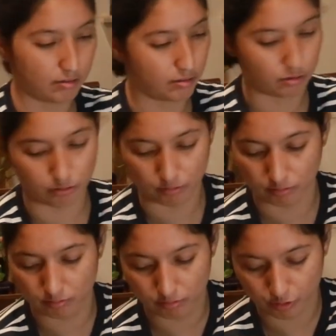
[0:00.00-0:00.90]
Just to
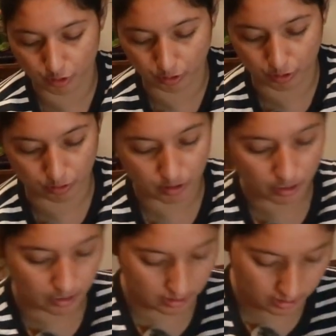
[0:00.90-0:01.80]
show you,
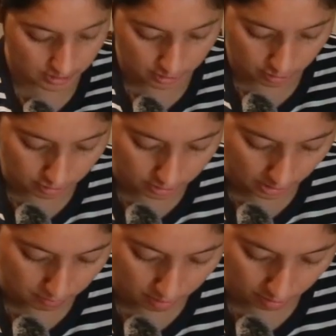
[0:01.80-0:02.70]
these are the
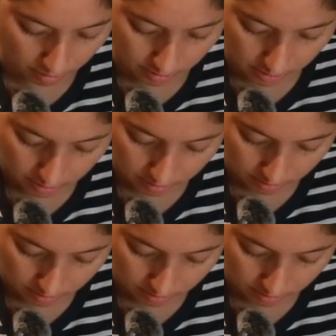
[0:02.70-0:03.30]
same colors,